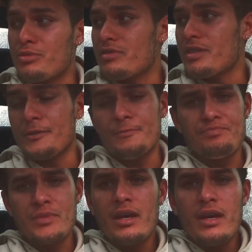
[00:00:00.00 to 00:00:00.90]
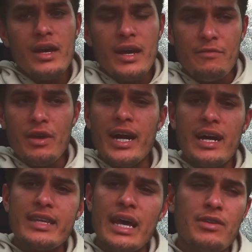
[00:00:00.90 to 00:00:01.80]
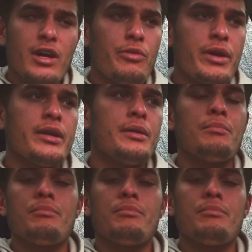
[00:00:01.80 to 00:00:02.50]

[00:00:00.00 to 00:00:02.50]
So if y'all guys haven't already,